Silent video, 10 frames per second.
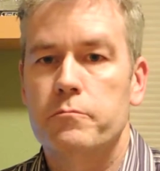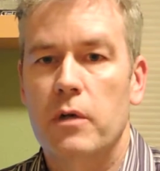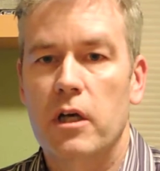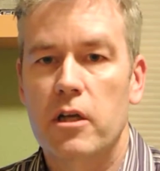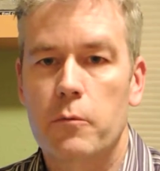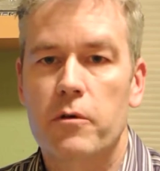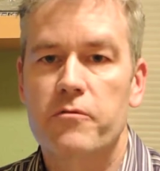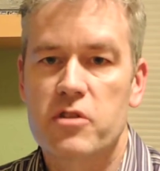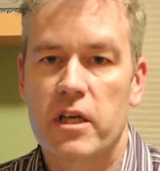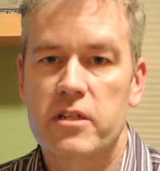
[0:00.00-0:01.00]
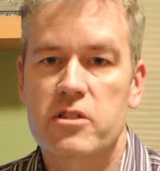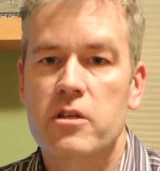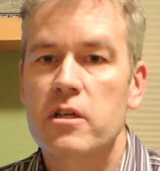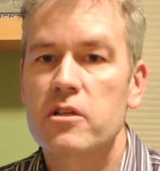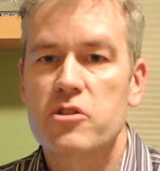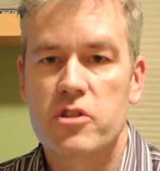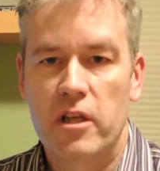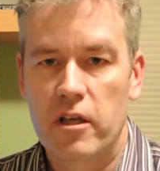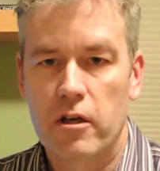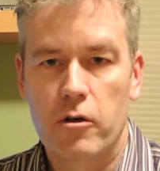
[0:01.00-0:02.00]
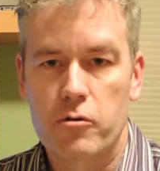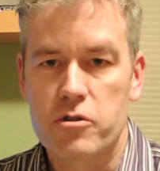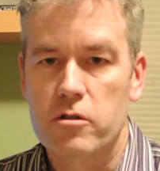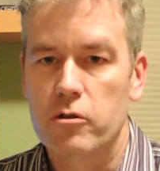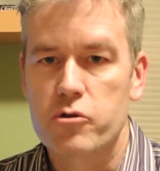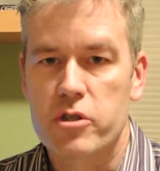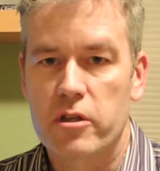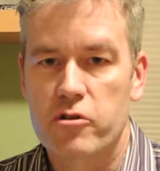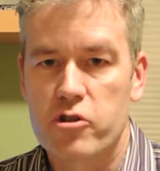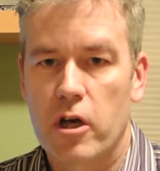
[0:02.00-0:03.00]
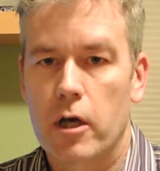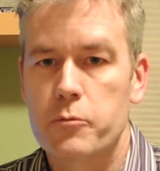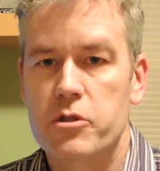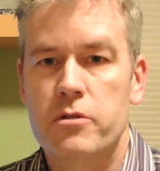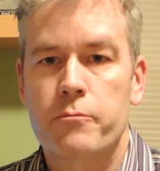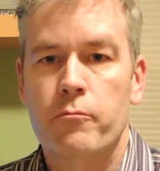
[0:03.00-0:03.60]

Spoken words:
a number of sites. CEOs are losing their jobs.